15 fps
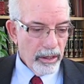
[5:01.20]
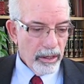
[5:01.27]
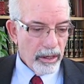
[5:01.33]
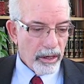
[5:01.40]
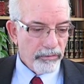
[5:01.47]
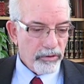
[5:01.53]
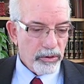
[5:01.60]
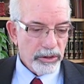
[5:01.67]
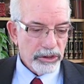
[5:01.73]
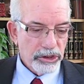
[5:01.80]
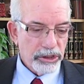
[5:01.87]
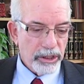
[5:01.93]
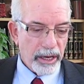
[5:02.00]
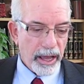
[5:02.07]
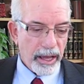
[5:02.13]
of
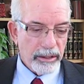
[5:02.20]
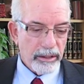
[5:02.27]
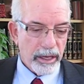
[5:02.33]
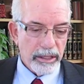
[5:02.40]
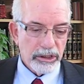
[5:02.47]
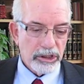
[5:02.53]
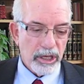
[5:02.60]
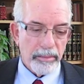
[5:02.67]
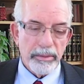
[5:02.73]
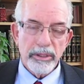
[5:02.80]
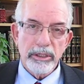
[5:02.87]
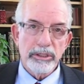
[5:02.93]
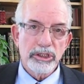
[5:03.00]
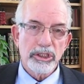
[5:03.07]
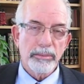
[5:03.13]
Christian
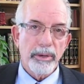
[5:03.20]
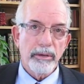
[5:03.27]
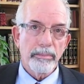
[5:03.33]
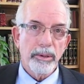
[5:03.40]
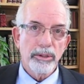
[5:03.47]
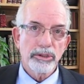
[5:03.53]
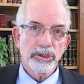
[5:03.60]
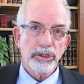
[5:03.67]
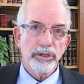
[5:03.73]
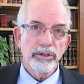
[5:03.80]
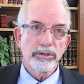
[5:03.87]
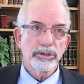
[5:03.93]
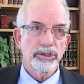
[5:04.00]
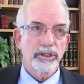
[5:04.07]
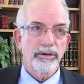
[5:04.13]
anti-Semitism and
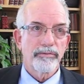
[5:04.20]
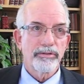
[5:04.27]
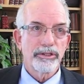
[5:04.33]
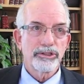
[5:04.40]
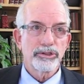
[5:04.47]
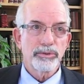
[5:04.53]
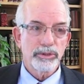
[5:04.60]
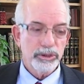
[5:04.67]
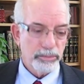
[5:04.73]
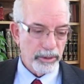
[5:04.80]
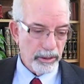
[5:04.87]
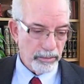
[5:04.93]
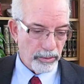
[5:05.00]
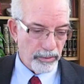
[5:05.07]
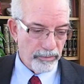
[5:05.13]
persecution of the Jewish
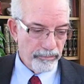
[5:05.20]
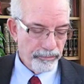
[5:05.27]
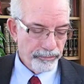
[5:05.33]
people.